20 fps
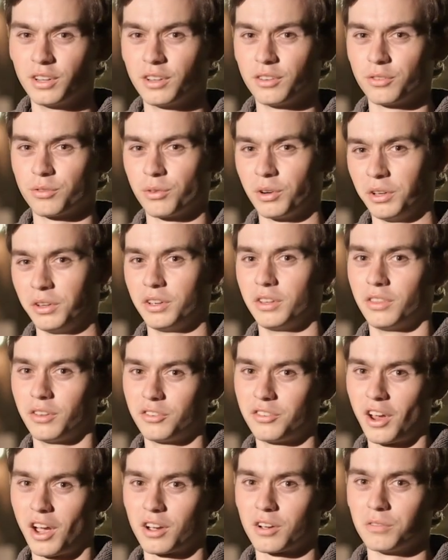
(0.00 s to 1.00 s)
is really the
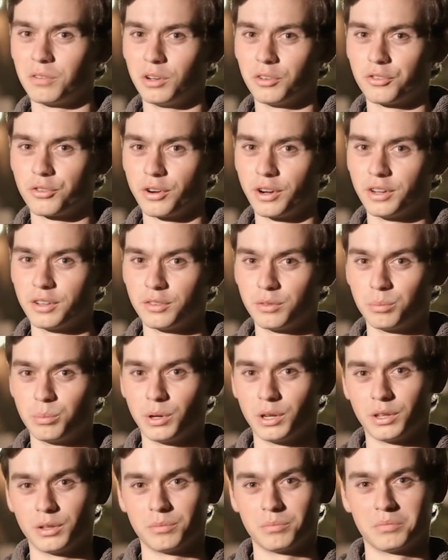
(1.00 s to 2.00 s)
jack of all trades,
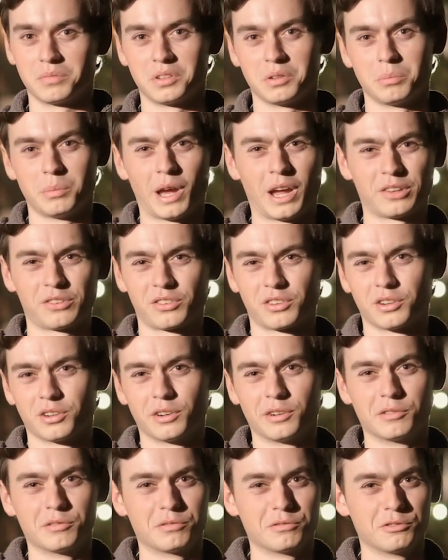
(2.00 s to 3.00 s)
but the master
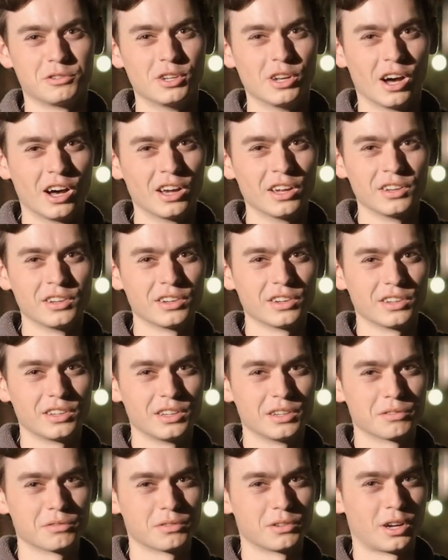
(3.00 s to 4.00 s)
of none,
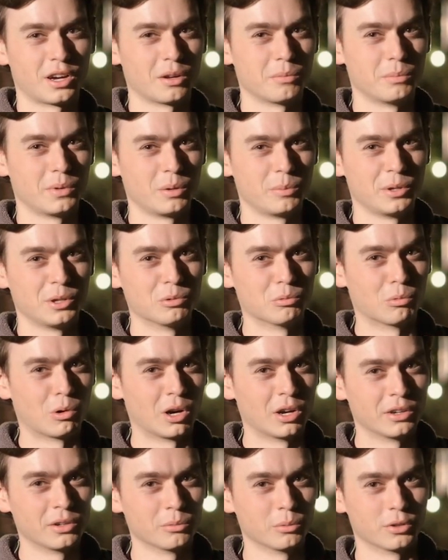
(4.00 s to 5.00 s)
if not maybe
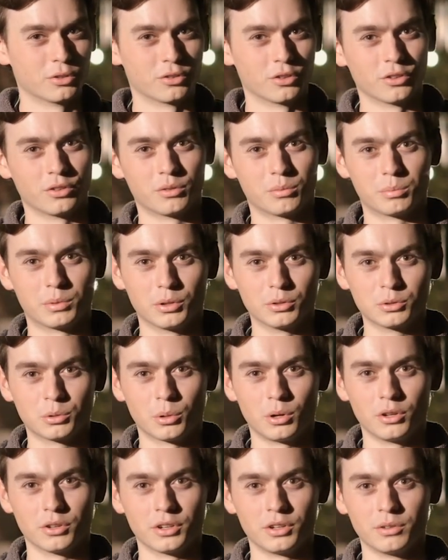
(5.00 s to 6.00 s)
one, which is build
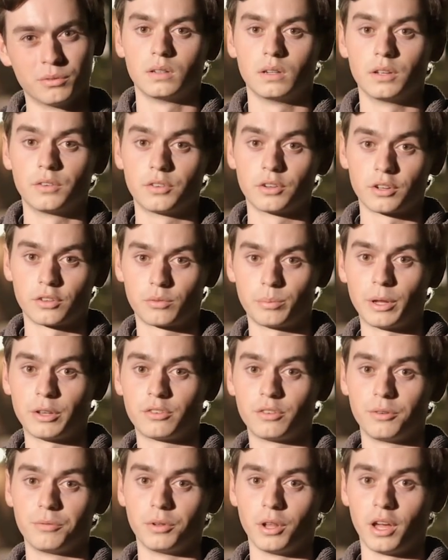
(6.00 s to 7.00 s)
quality. It's an
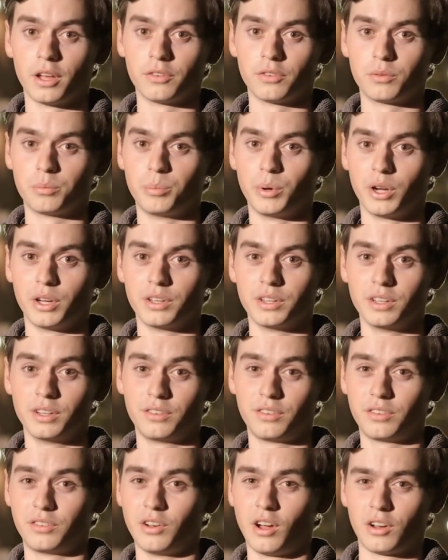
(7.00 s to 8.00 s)
expensive lens, but
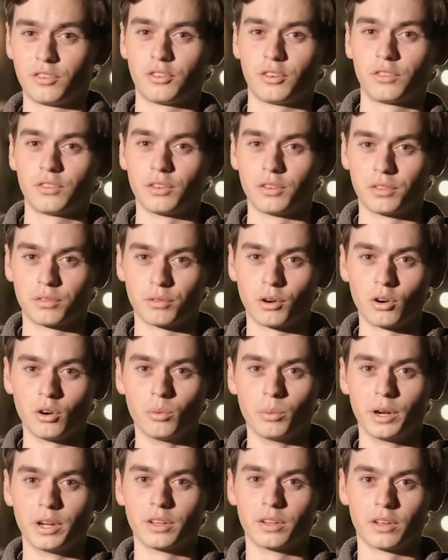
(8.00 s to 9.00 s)
it's not just a
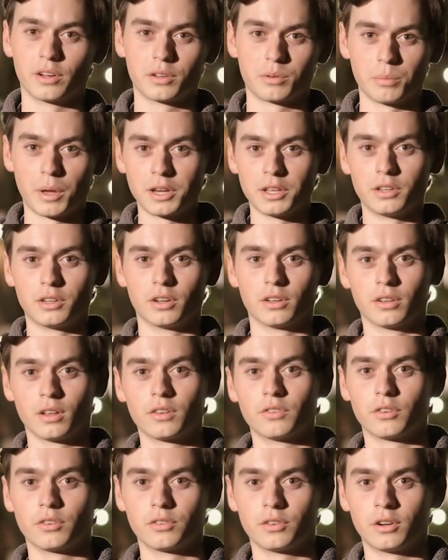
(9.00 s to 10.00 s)
throwaway like many kit
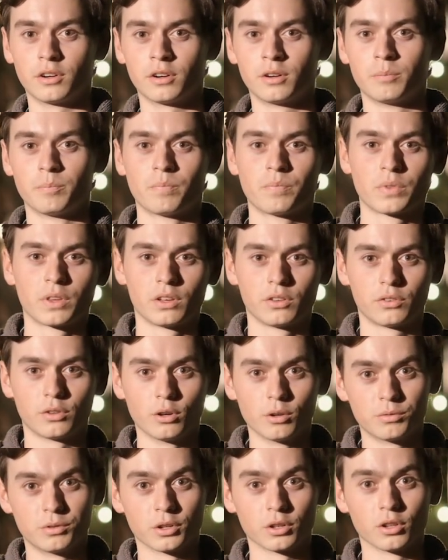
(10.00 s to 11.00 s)
lenses are. So
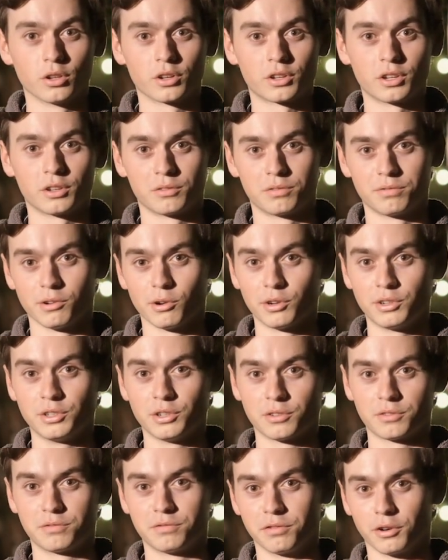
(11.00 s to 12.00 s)
if you're looking for
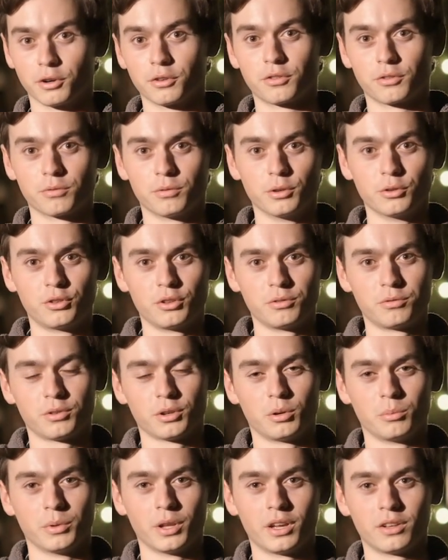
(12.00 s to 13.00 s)
your first
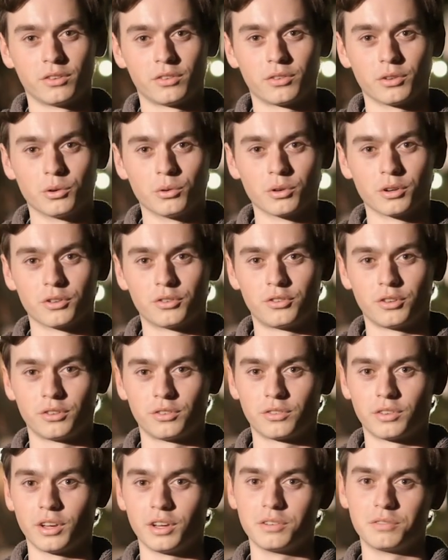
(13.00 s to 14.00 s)
Fujifilm lens or
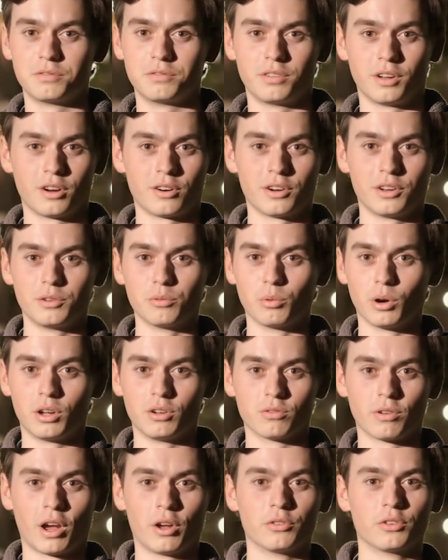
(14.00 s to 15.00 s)
just a very
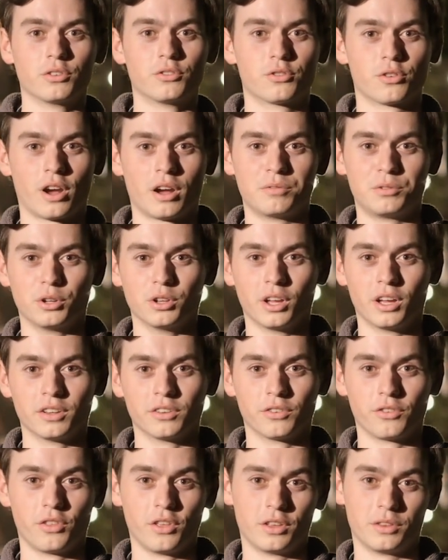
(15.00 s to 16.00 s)
well-rounded travel
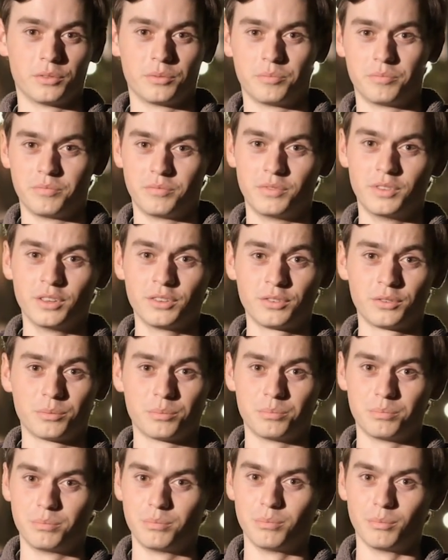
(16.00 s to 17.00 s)
lens, then this
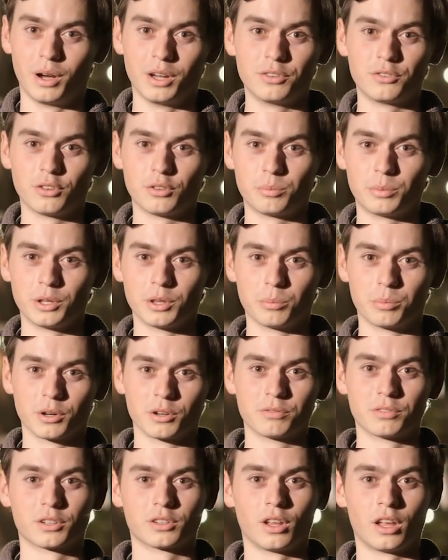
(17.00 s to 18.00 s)
might just be the
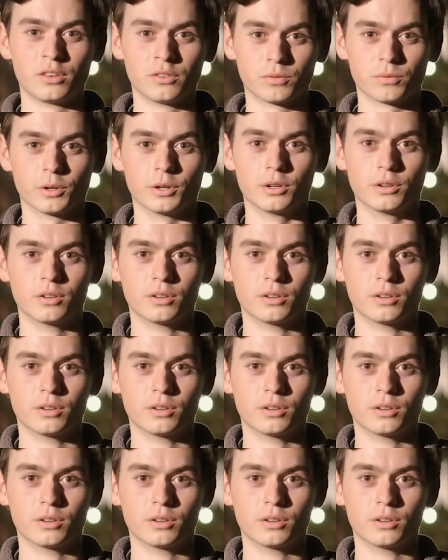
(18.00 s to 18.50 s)
perfect lens for you.